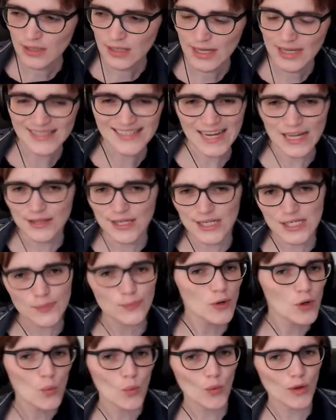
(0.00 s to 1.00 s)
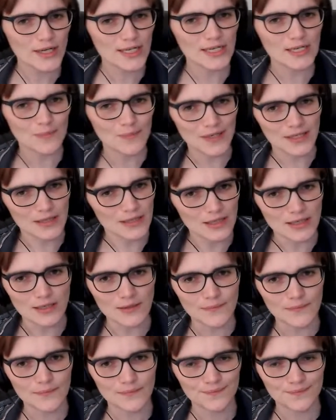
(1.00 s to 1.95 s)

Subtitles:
is at this point 1 in a billion.